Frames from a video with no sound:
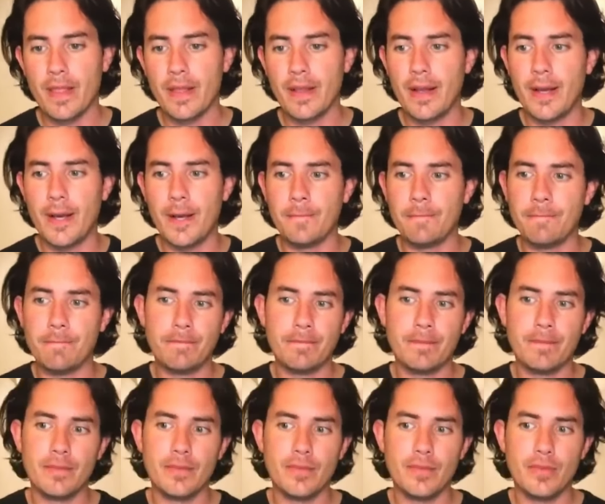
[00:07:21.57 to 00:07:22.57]
Um,
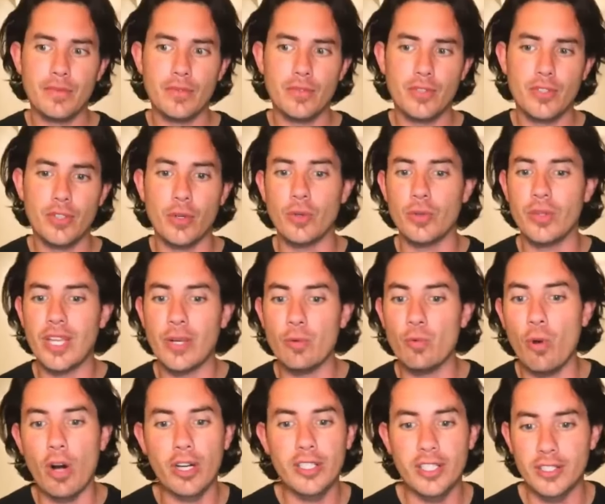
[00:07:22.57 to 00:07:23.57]
so they
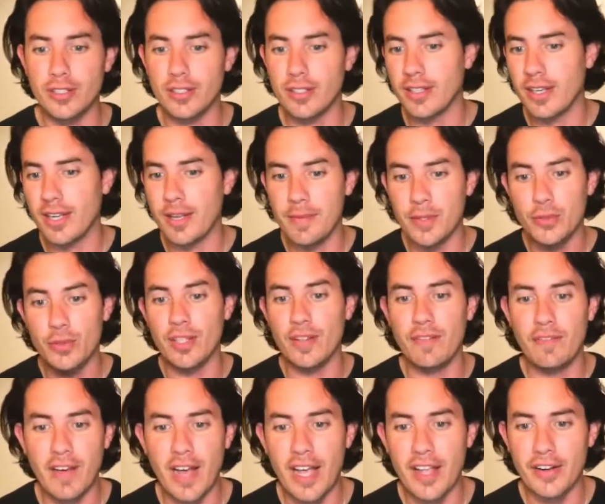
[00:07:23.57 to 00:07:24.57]
walked in, in between the
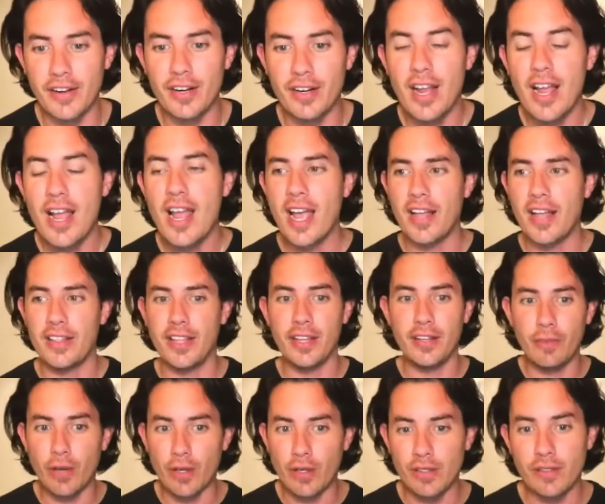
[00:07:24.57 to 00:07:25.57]
fire and they
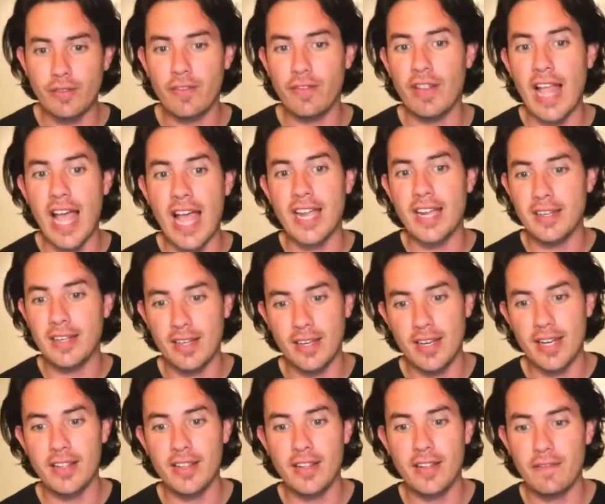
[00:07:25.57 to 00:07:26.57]
were flying
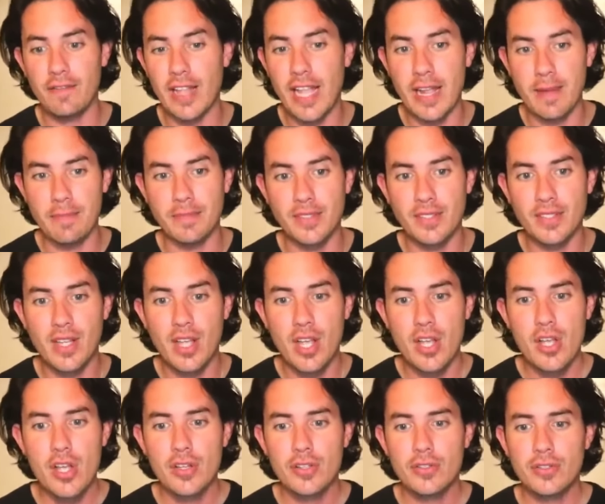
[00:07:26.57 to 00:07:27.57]
in the flames.
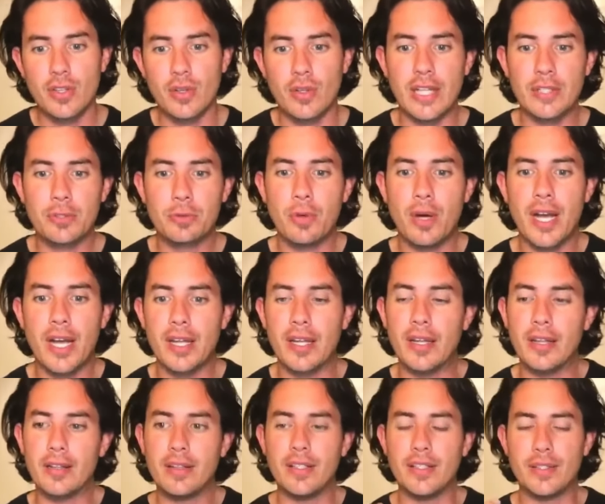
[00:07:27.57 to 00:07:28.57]
So that's
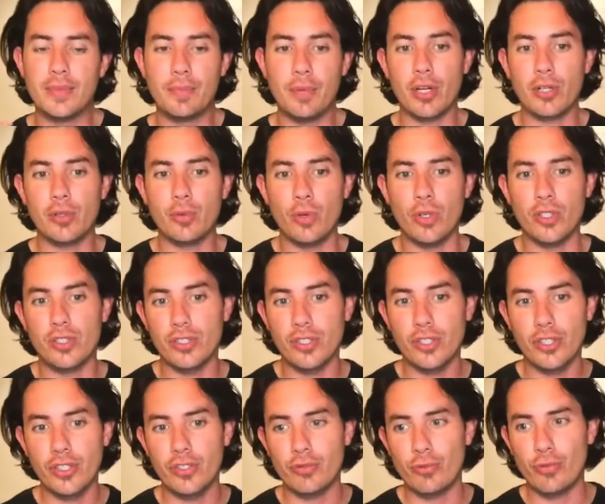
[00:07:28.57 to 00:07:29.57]
why this bird was
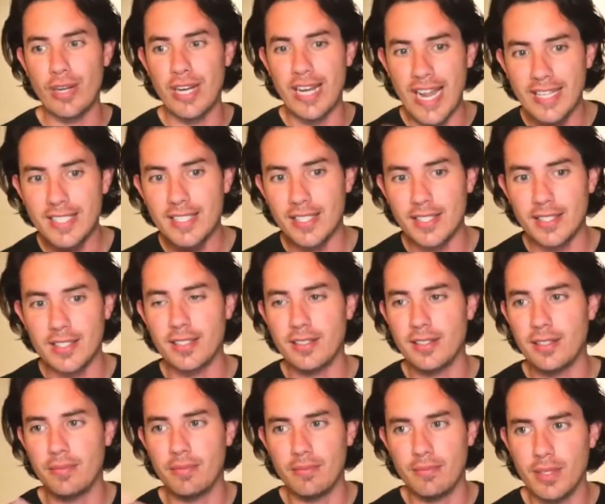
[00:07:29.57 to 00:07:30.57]
related in
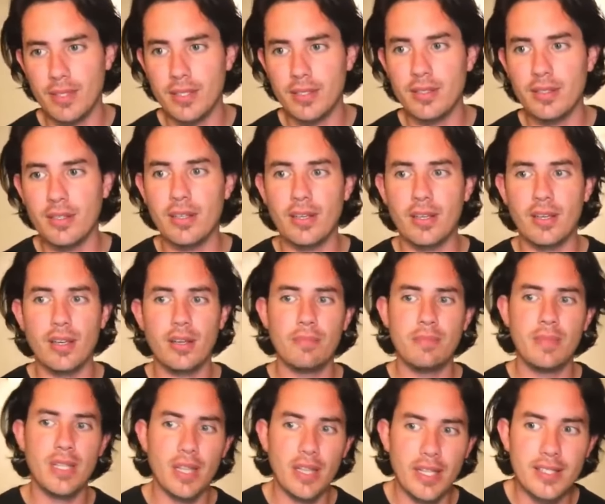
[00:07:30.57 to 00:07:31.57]
the in
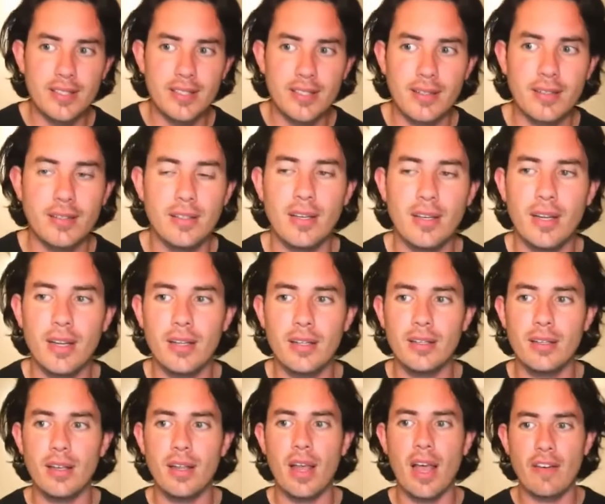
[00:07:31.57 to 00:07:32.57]
Middle East and,
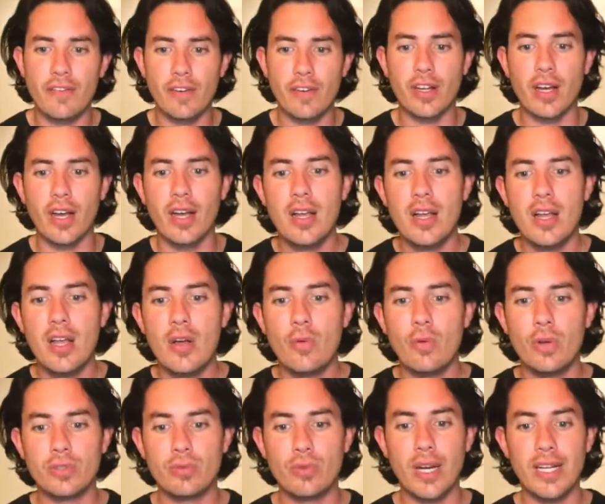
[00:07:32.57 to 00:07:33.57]
and Africa
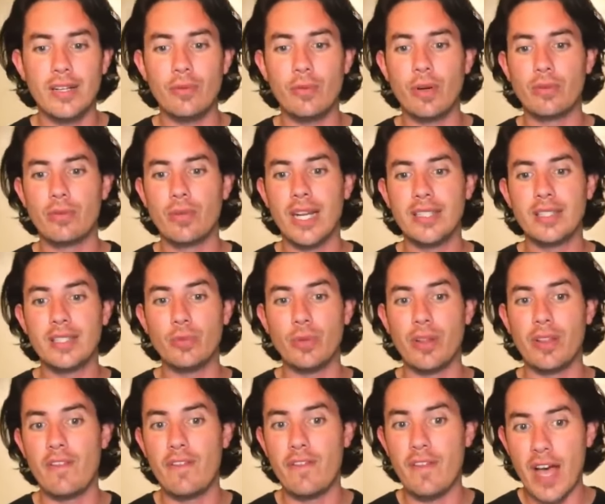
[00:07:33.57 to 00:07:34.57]
was relate were related with
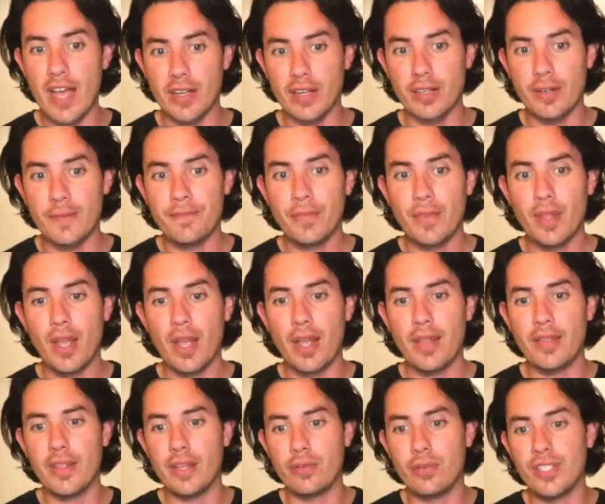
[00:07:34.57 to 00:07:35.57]
the fire
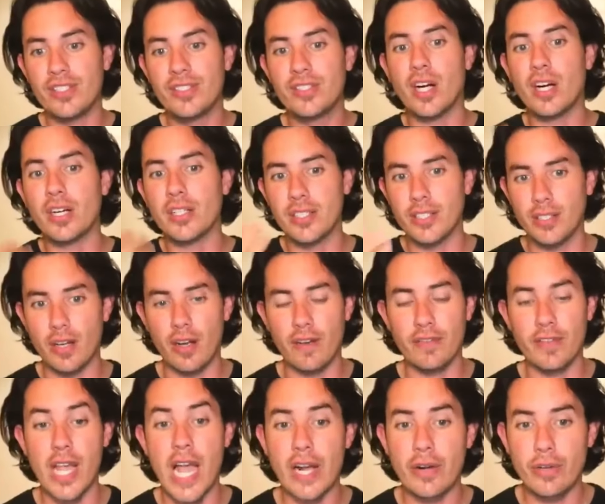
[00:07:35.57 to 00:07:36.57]
and the restarting of
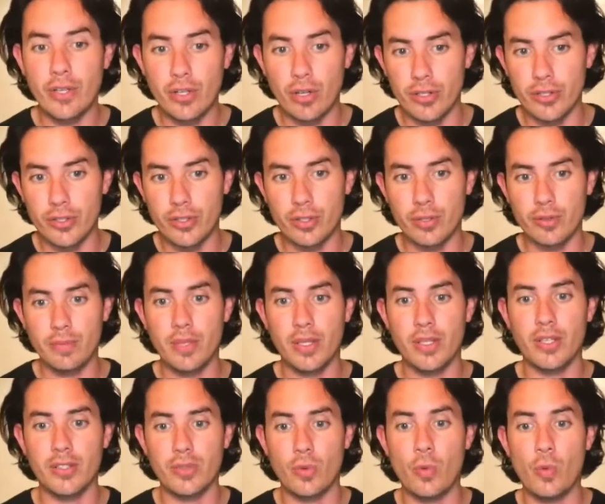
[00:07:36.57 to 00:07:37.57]
the agriculture.
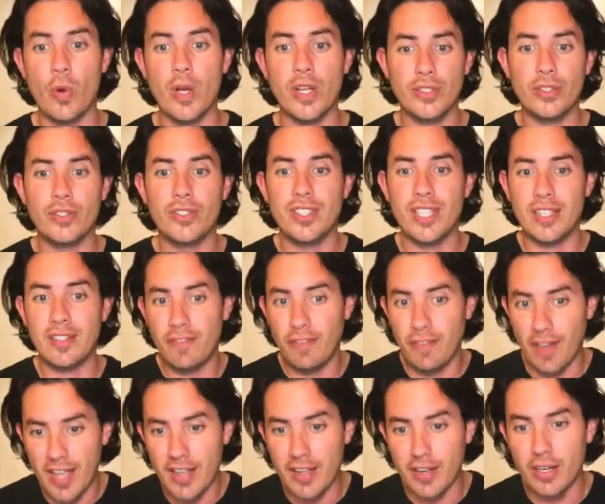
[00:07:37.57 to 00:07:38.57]
Because once you set
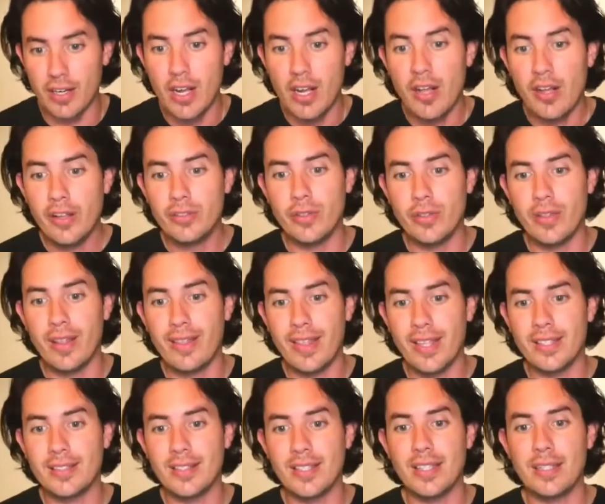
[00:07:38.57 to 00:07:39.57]
fire to the
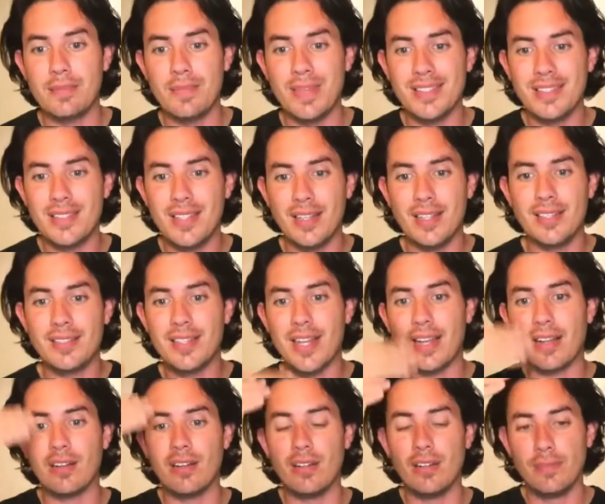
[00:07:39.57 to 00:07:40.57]
things, it means that the
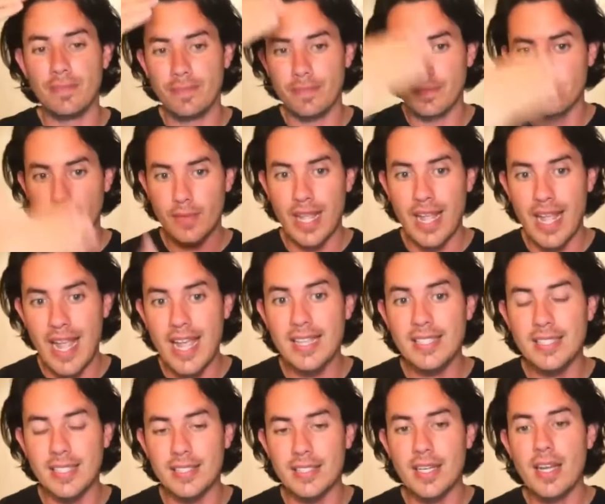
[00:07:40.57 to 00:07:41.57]
cycle
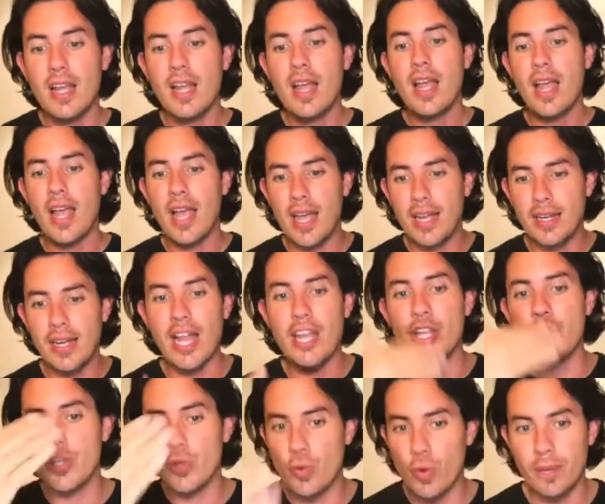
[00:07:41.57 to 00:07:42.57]
ended and a
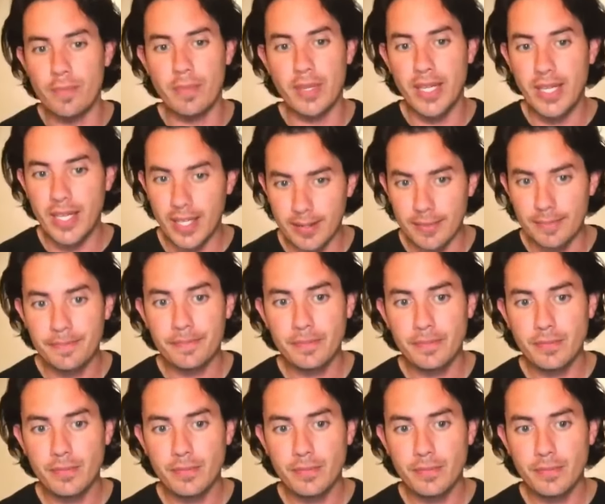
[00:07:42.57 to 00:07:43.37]
new one began.